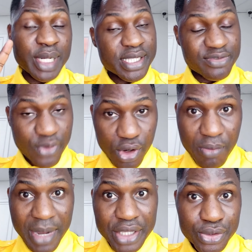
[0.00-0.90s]
Please follow
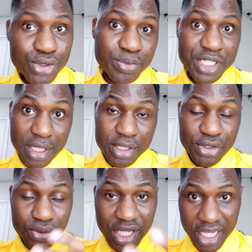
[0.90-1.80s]
my YouTube channel
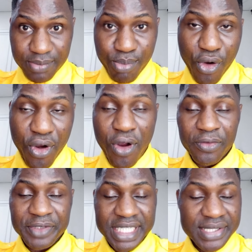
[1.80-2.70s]
to get more
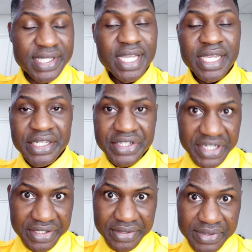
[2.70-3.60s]
of this
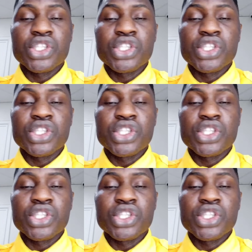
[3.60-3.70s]
details.